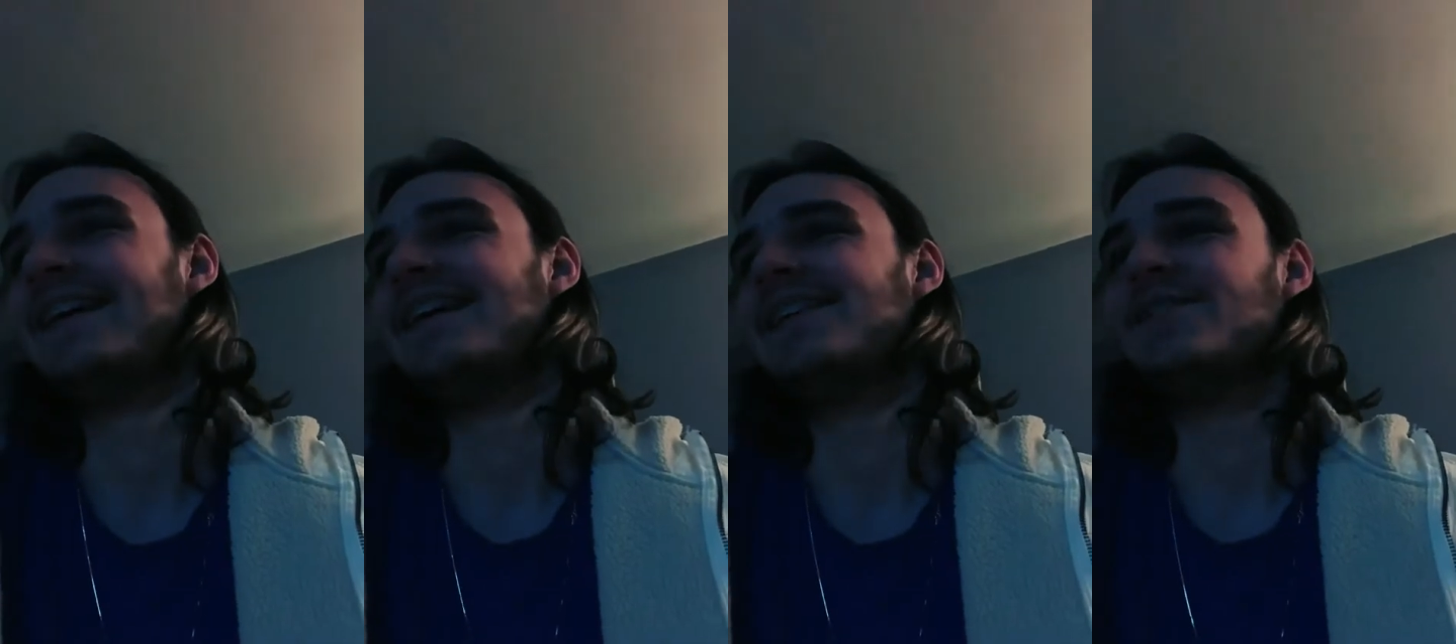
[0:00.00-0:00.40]

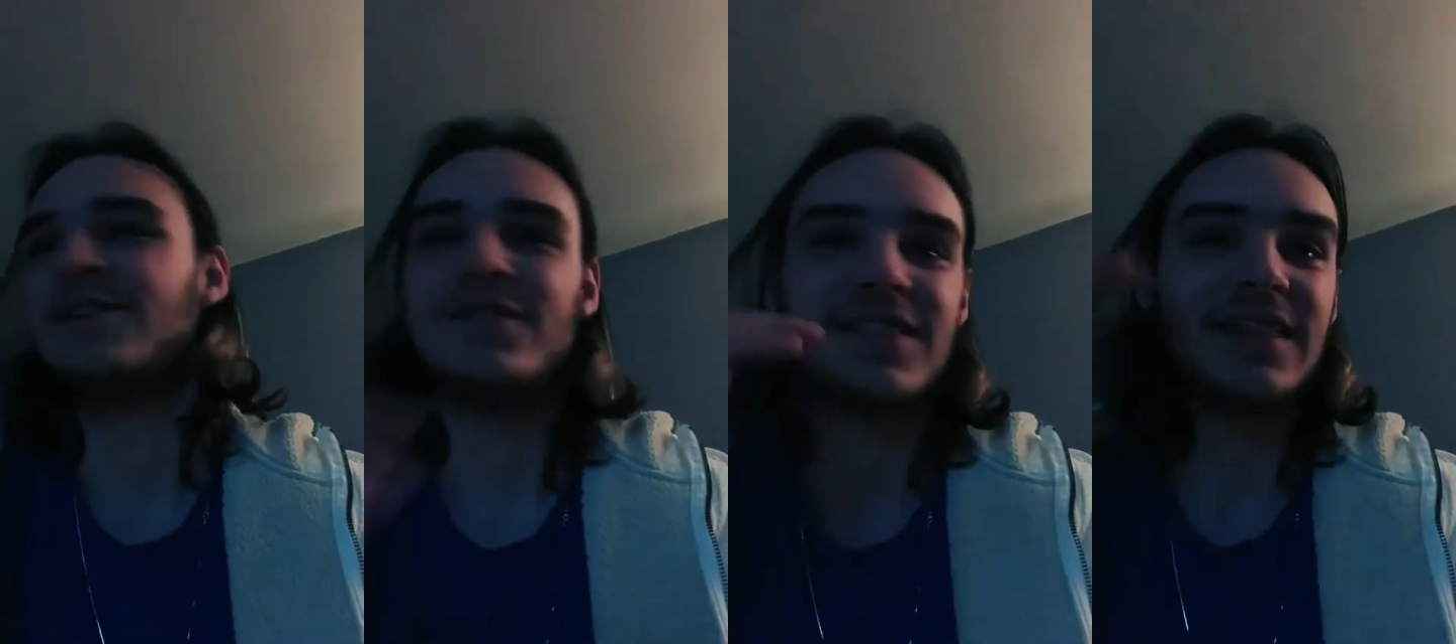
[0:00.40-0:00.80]
you know,
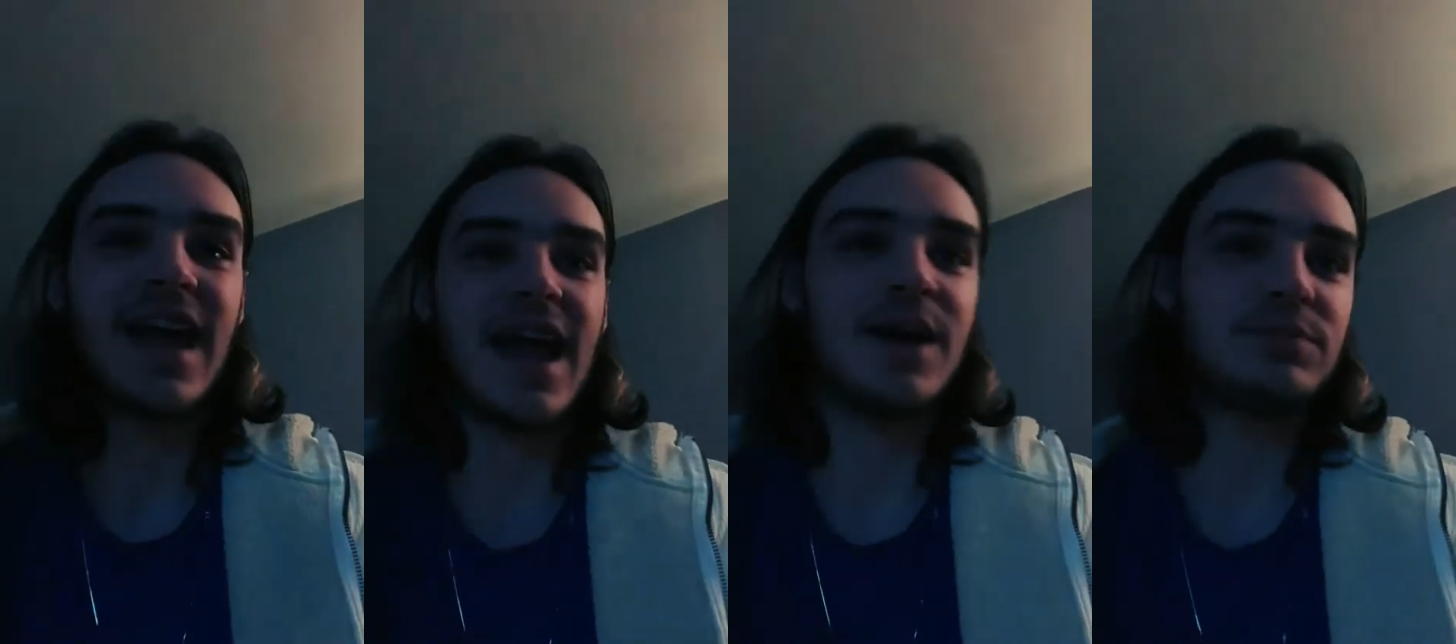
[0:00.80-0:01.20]
everything that
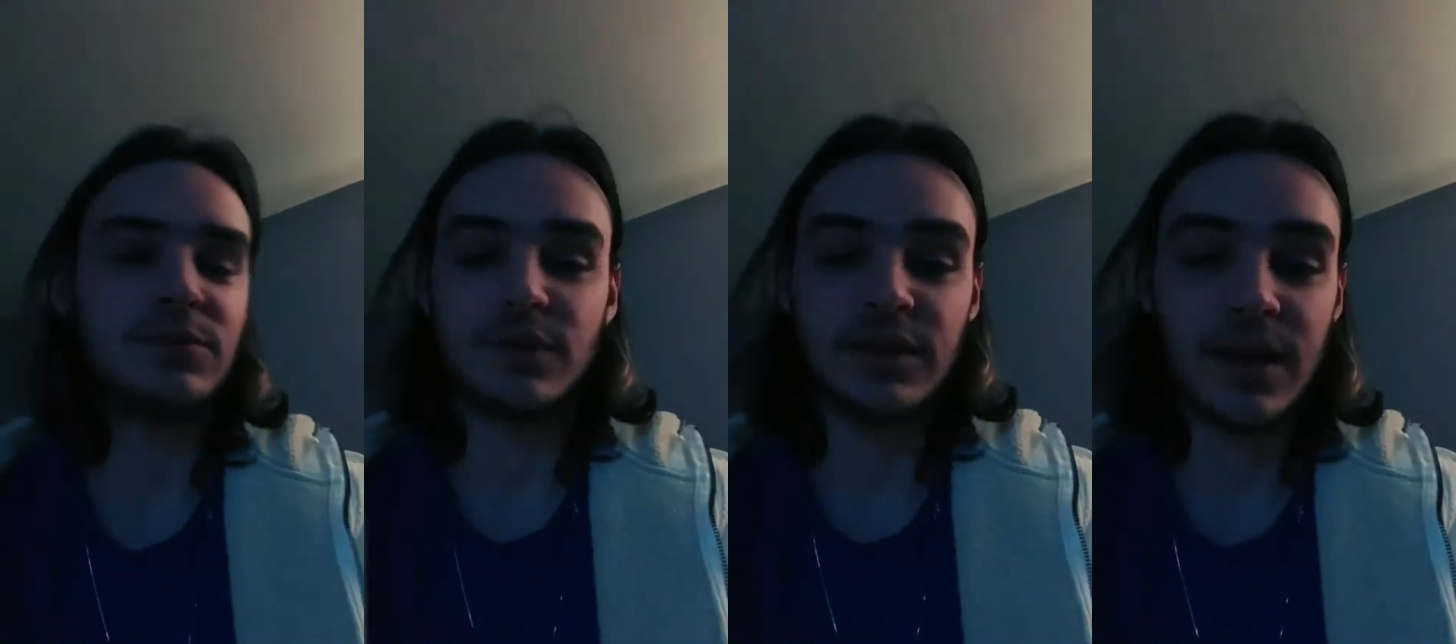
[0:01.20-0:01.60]
happened
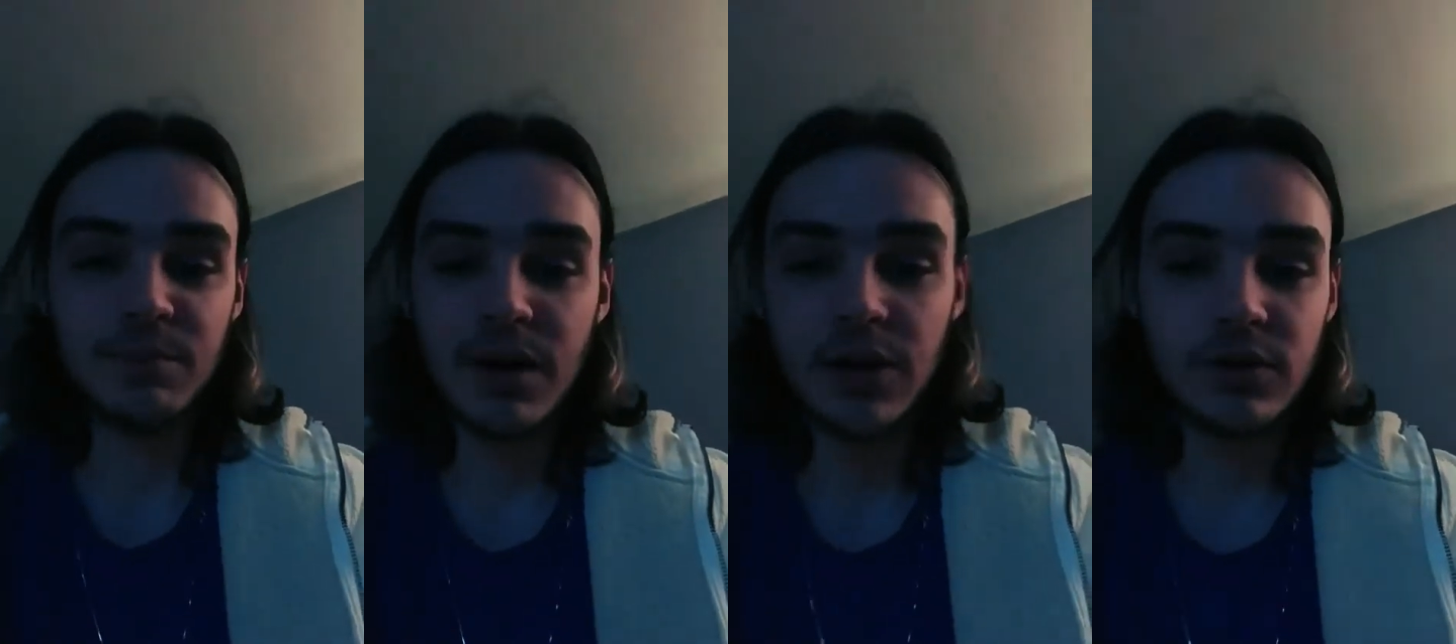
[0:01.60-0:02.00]
within that
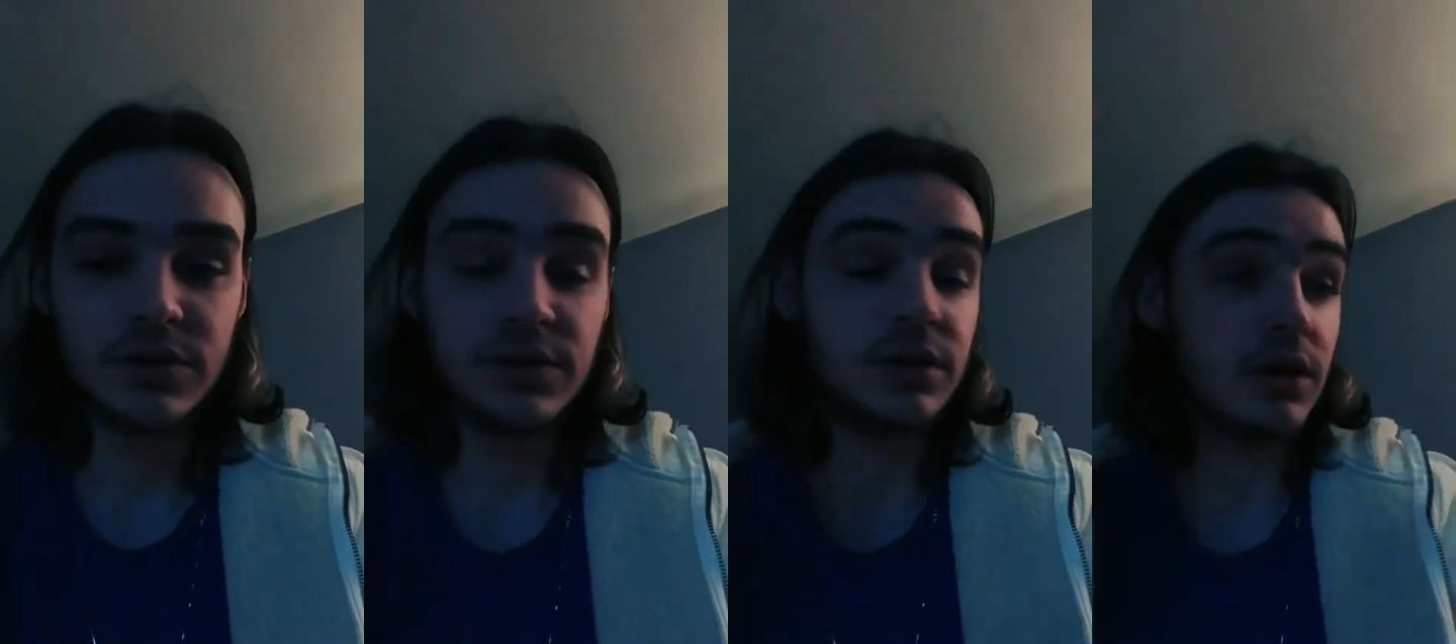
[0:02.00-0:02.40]

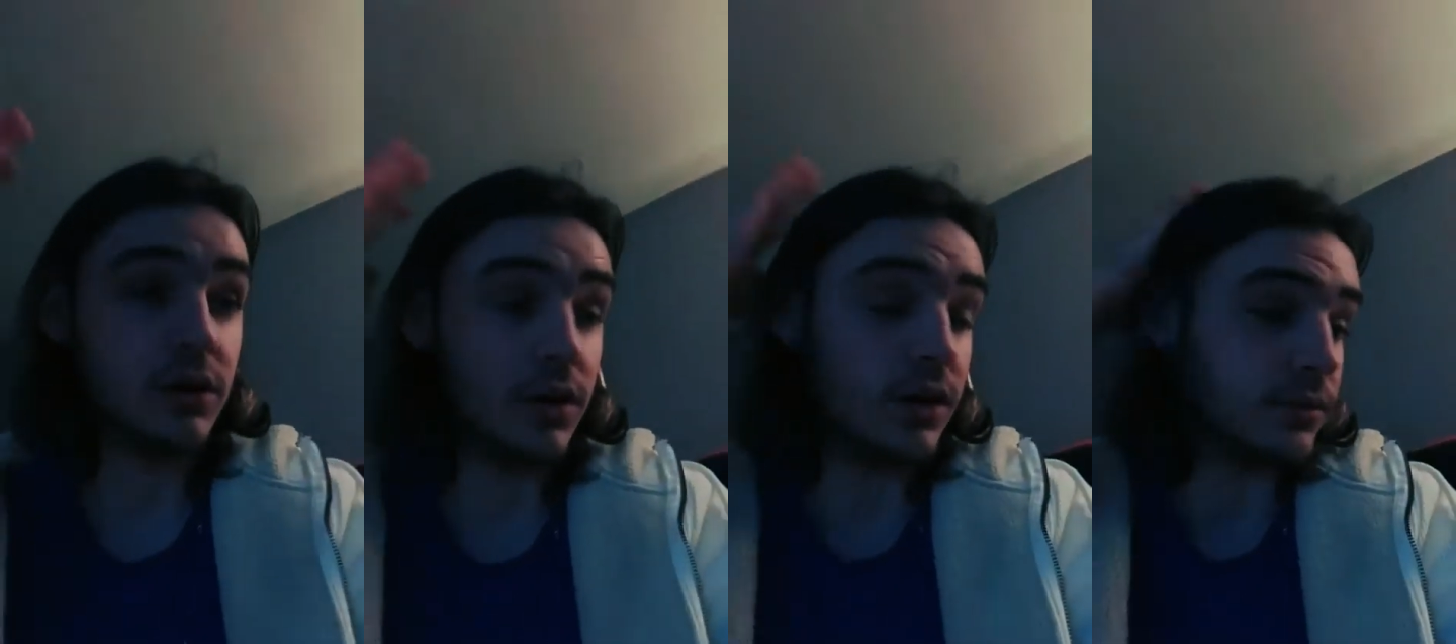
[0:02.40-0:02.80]
marriage, you
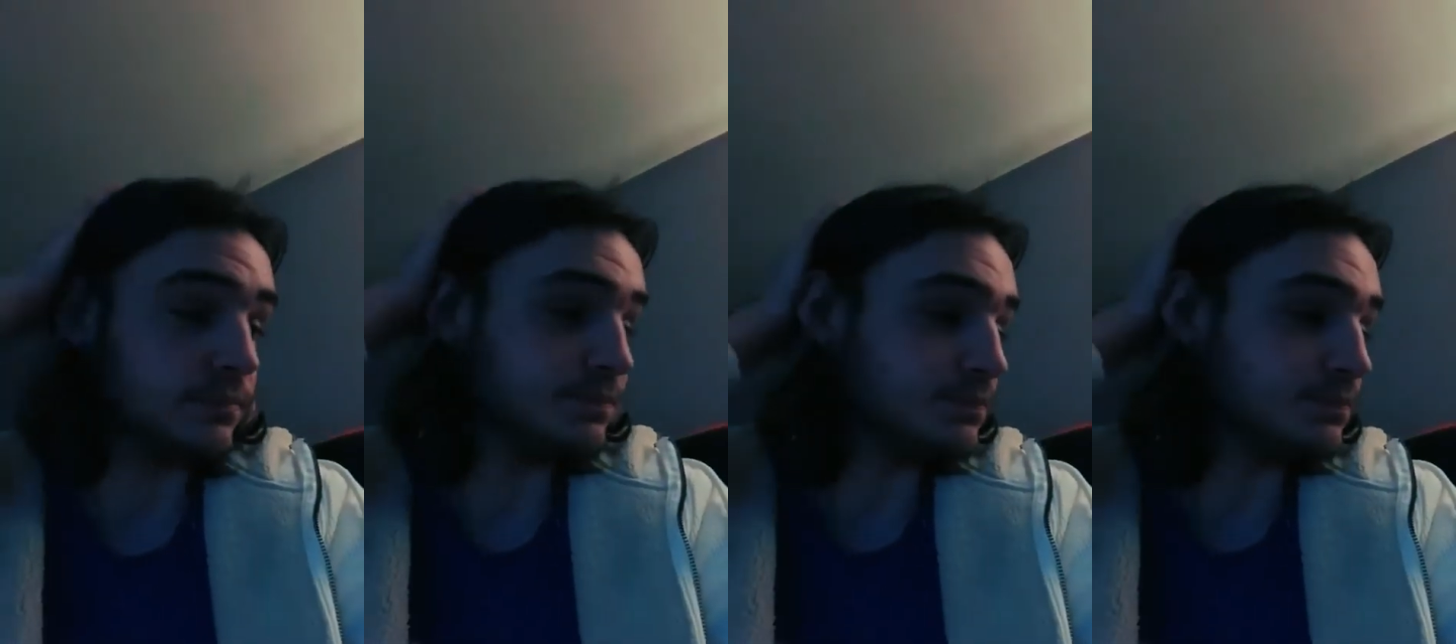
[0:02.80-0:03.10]
know,